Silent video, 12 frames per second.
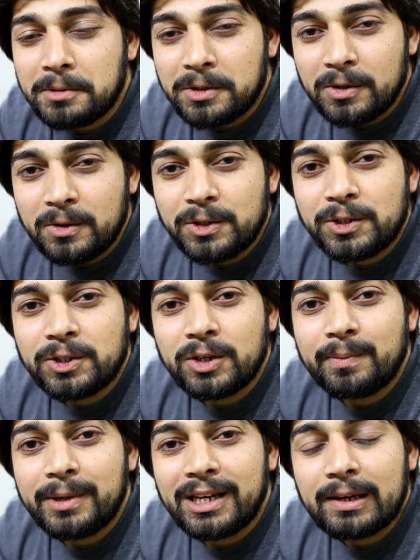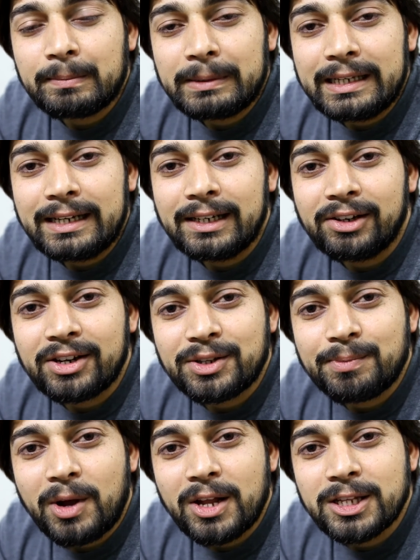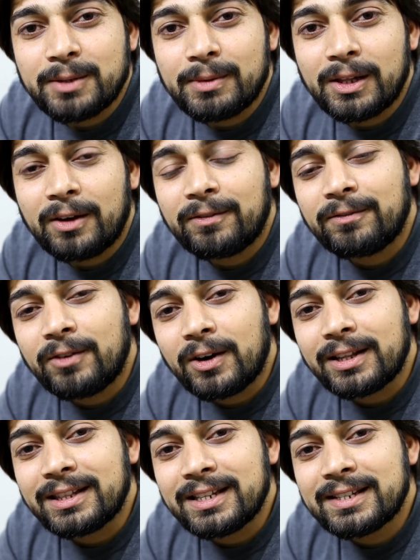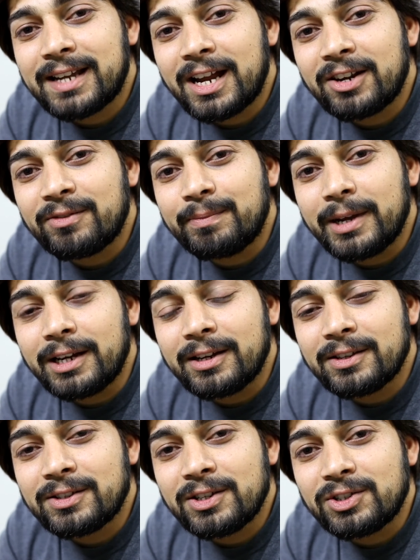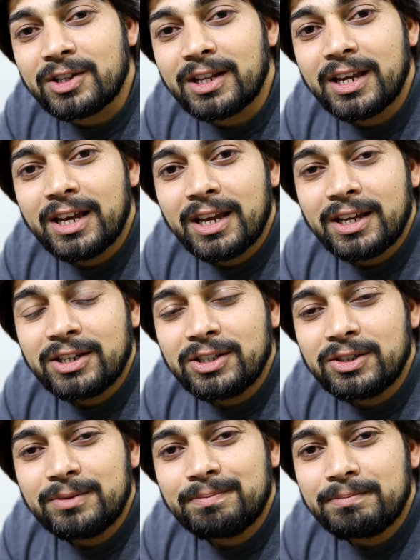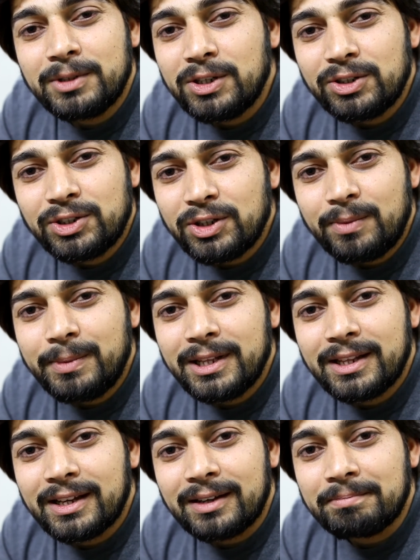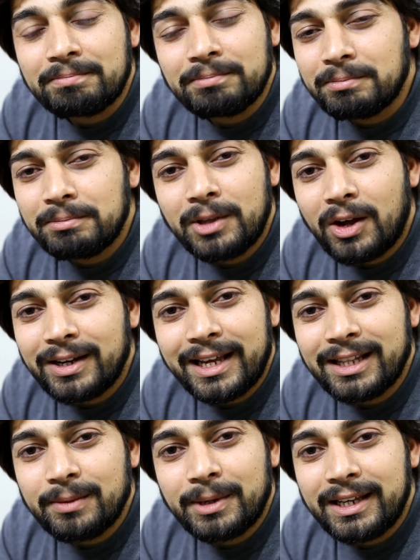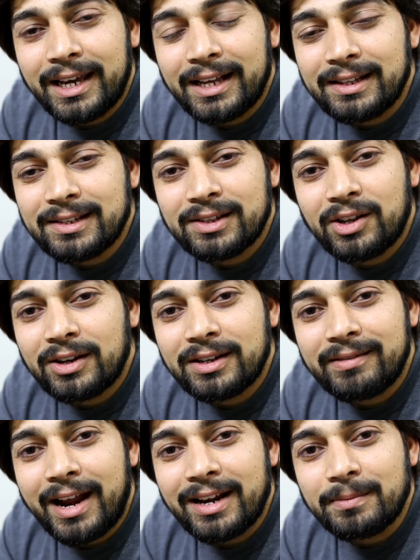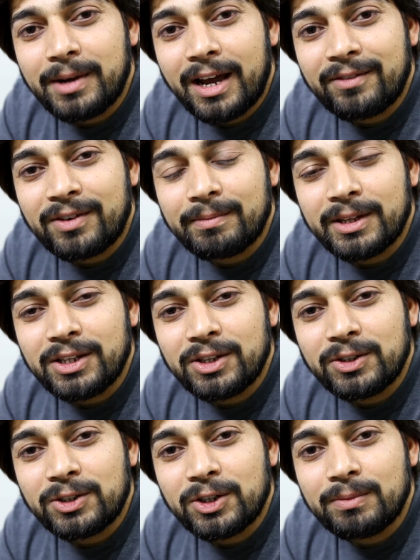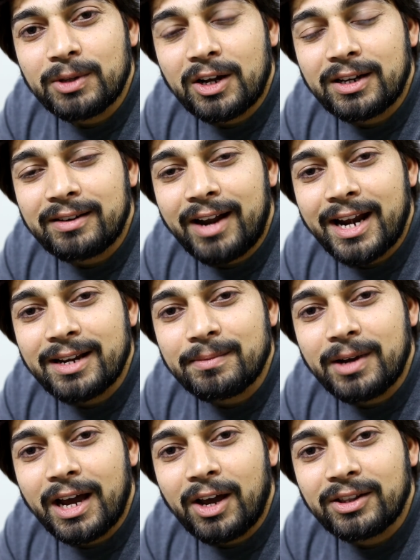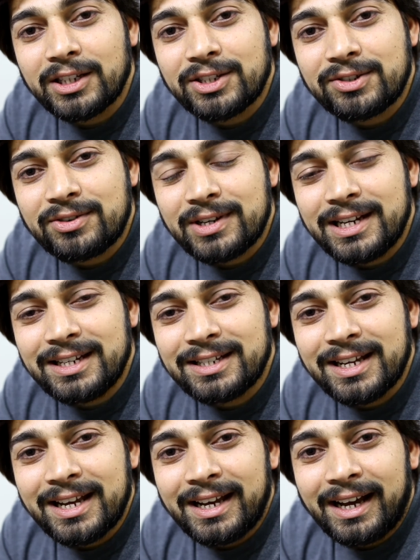you should be completely responsible for this kind of big decision you you should be there not anybody else not a random guy from the youtube not a random guy on the street